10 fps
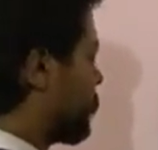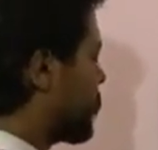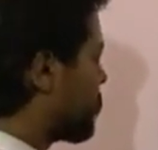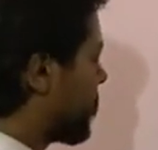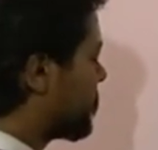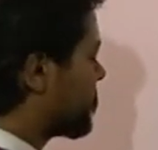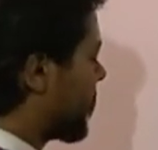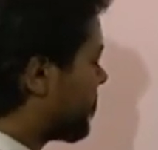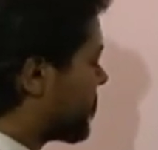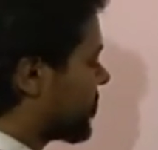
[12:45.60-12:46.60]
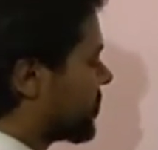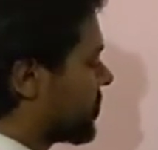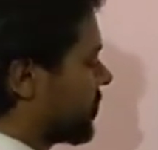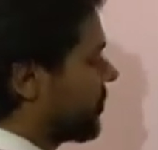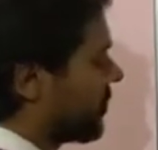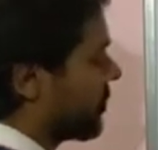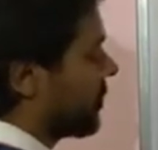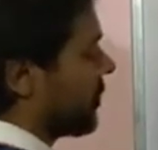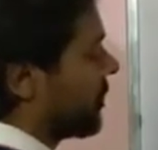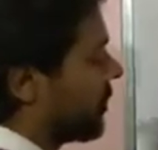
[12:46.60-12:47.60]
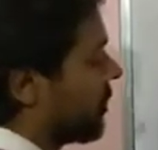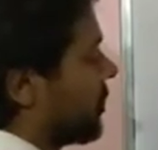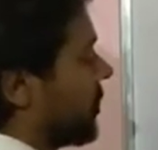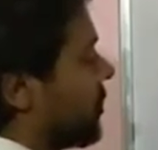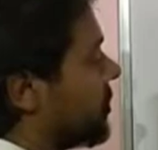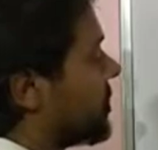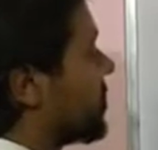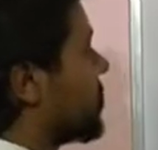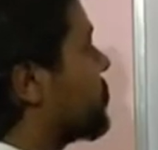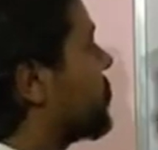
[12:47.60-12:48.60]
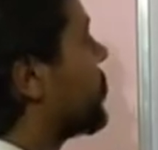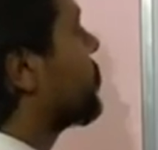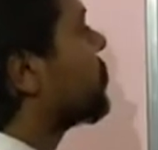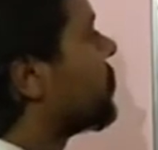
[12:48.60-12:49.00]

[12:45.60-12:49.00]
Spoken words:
which problems I have just discussed with you